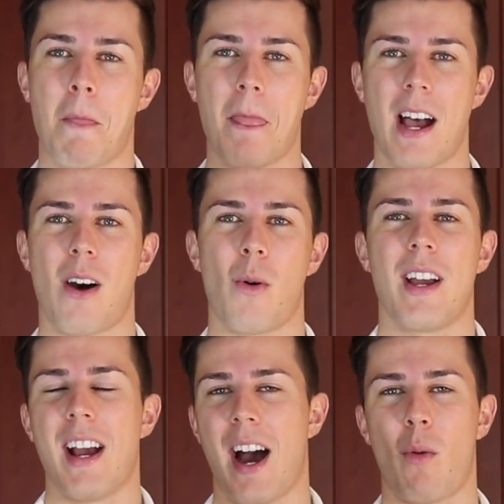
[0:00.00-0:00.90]
Now,
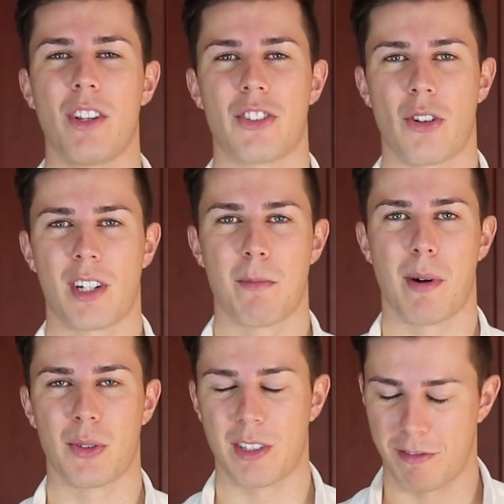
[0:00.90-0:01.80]
I want to talk
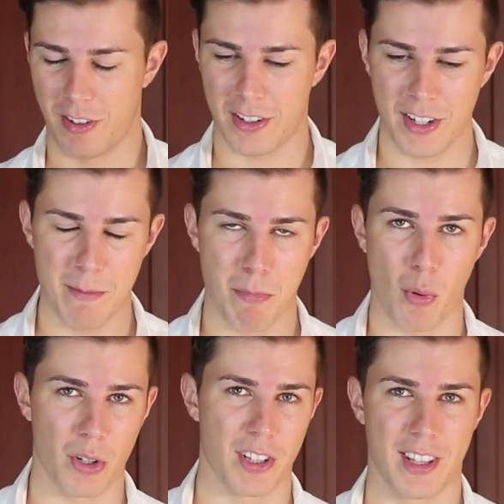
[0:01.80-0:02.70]
about a very
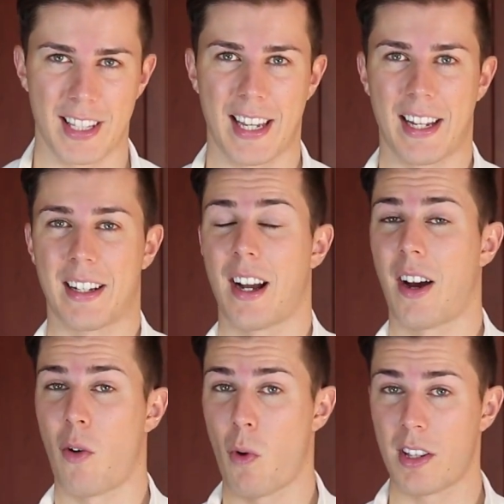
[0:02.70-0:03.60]
important thing.
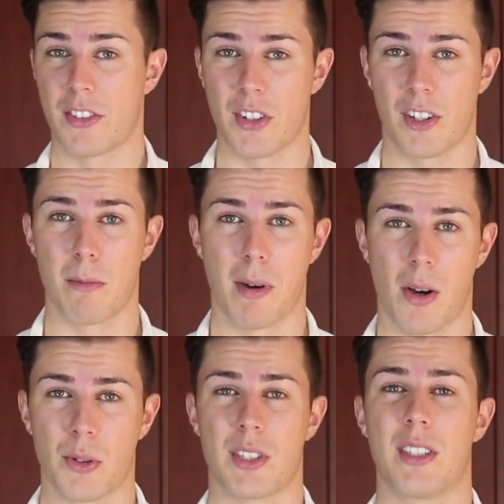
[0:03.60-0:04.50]
I want to talk
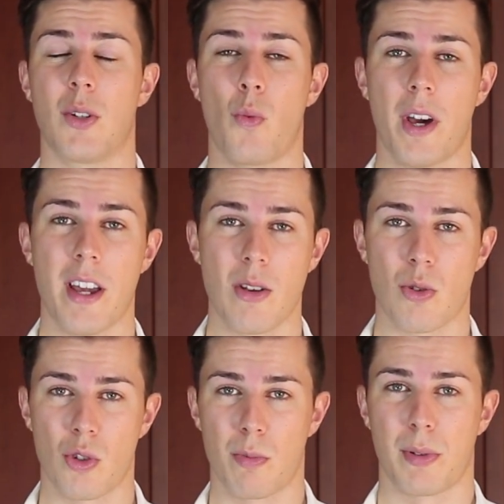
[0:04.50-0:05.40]
about the way you
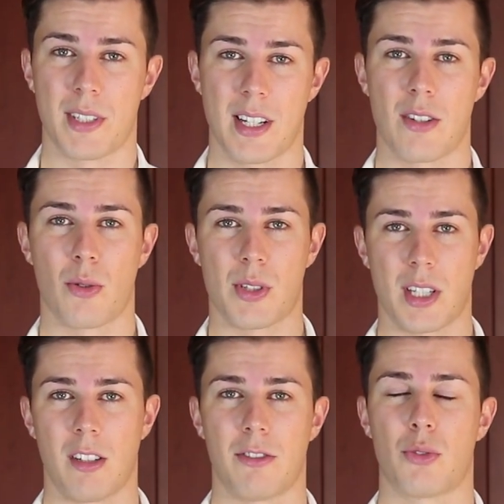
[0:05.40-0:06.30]
should present
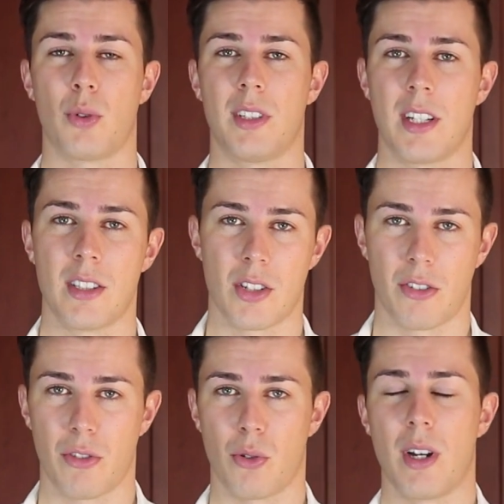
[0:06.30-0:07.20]
yourself to an
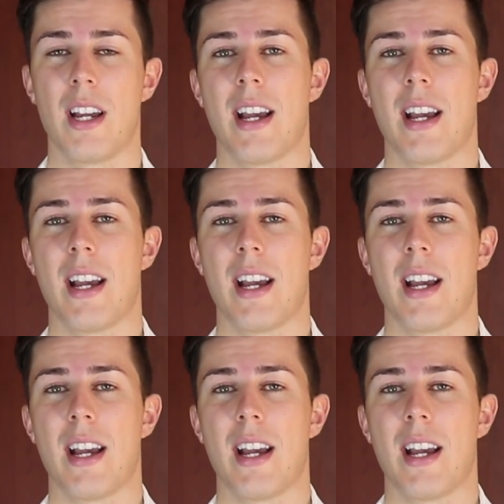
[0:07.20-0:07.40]
interview.